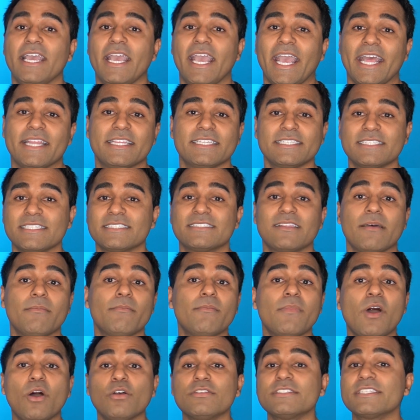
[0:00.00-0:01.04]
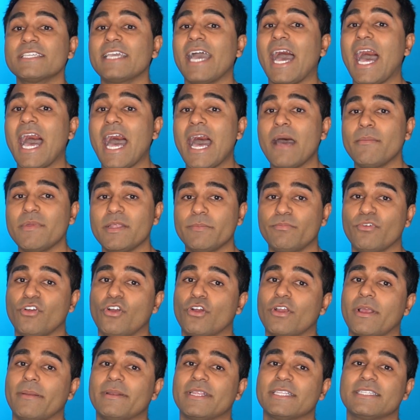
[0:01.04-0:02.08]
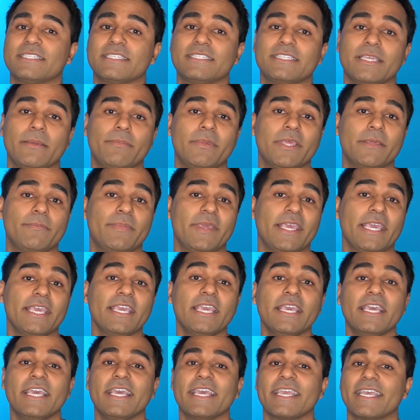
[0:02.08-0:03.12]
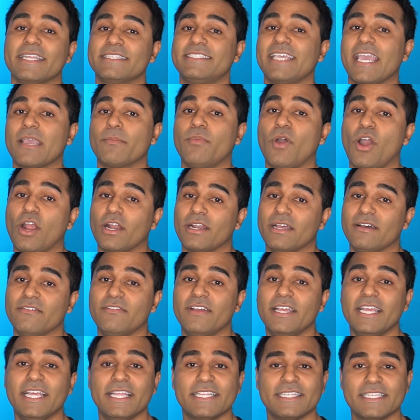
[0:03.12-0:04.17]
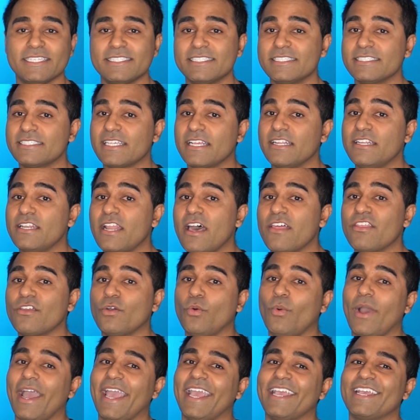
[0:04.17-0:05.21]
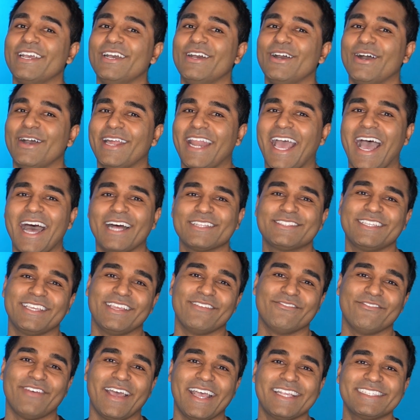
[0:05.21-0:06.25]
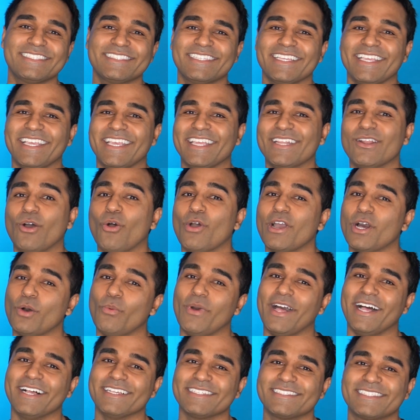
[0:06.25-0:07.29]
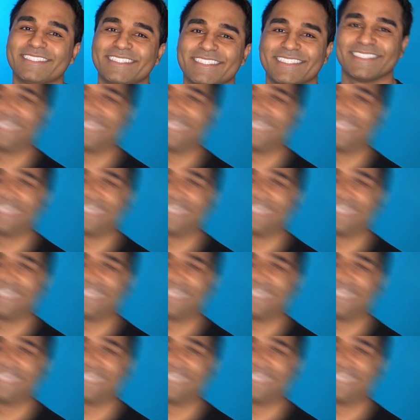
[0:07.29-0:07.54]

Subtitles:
and this is the most common program that the DPP can take part of. This is another way on how to invest in oil wells.